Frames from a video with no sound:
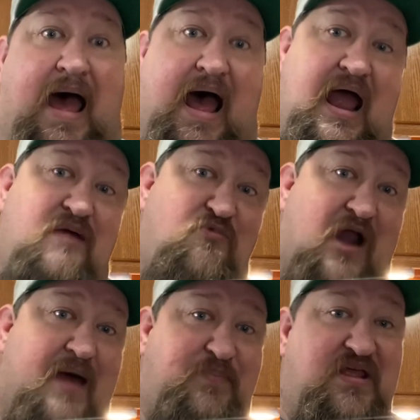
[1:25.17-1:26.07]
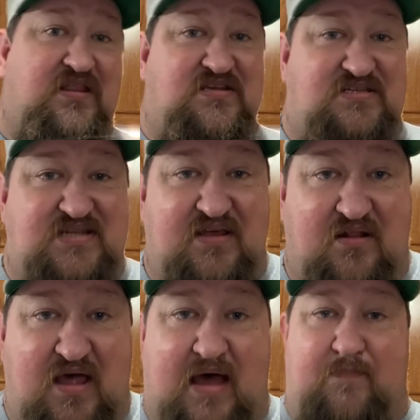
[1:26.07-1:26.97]
I'm wrapping this
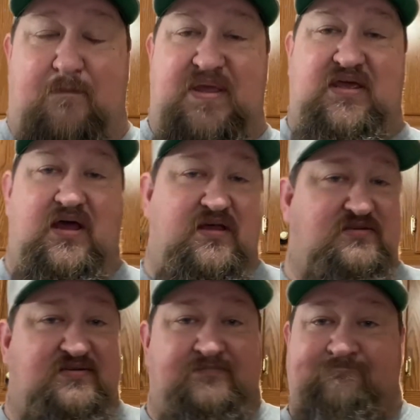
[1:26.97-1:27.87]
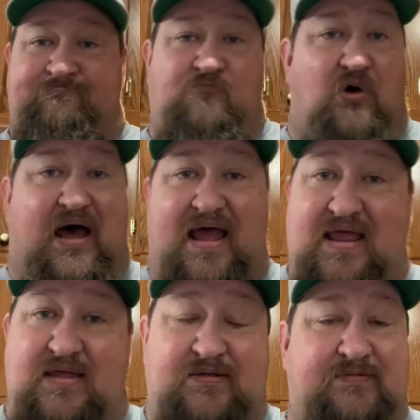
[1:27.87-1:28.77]
deal up because, why?